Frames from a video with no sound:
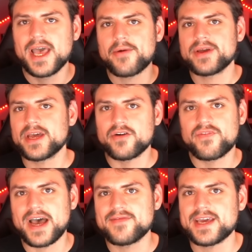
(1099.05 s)
And we know
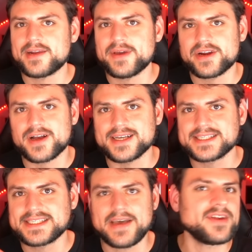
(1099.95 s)
5 nanometer
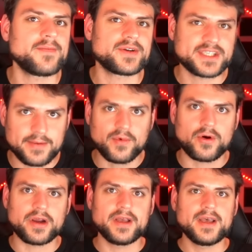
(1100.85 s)
costs 70%
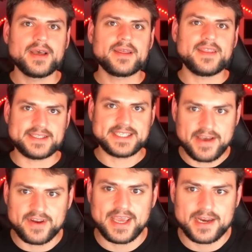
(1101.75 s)
more than
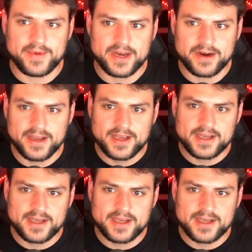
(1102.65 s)
7 nanometer.